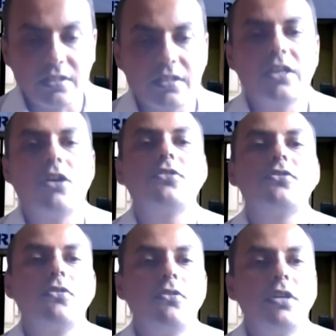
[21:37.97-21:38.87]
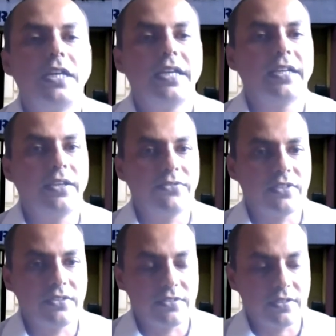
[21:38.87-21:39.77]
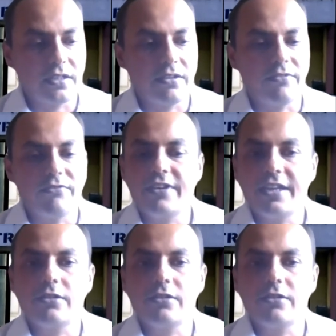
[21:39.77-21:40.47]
They also gives us very